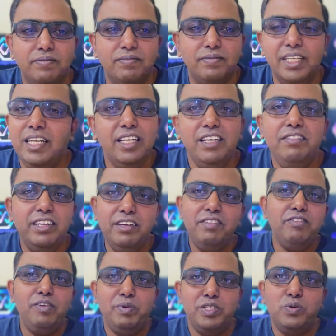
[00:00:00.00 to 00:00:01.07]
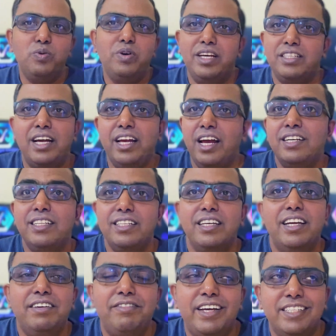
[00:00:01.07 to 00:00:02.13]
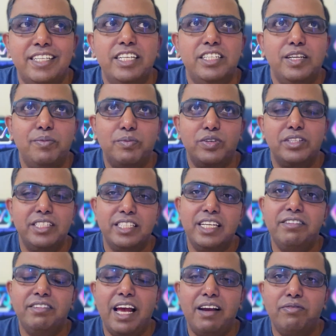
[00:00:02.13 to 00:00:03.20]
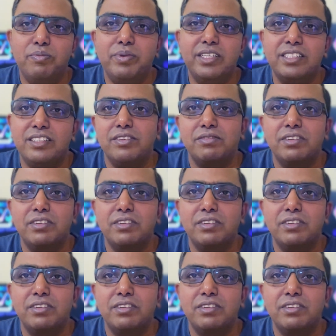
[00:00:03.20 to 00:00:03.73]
Even from my school days, I had great fascination about these Greek alphabets,